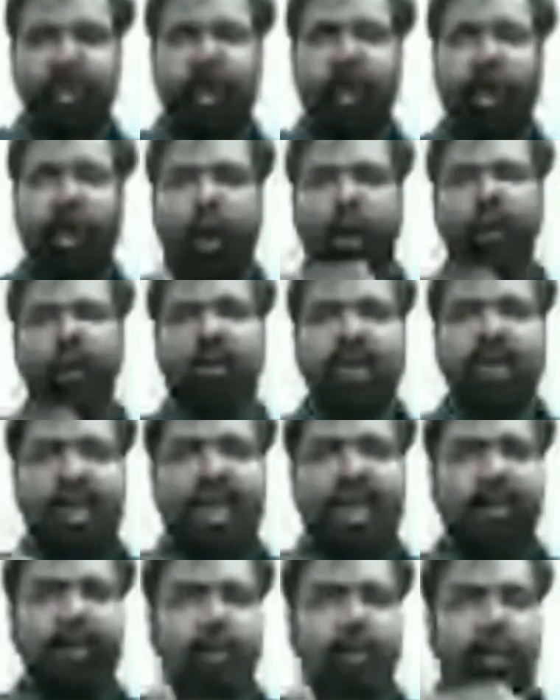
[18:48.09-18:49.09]
all three
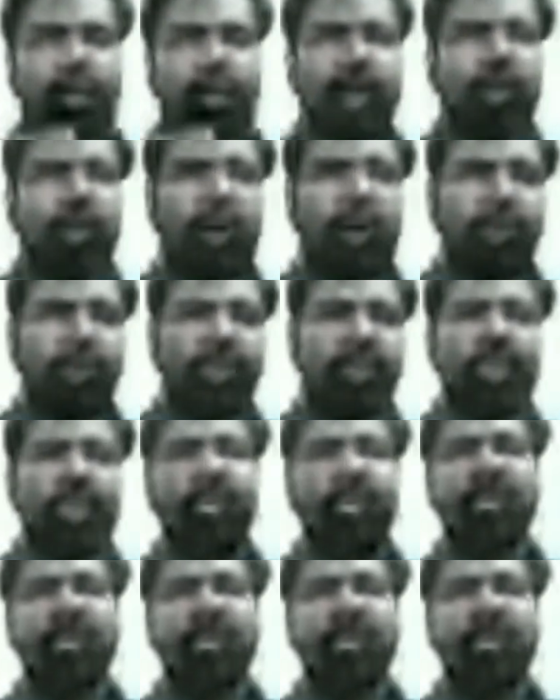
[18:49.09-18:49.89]
have stomach bumps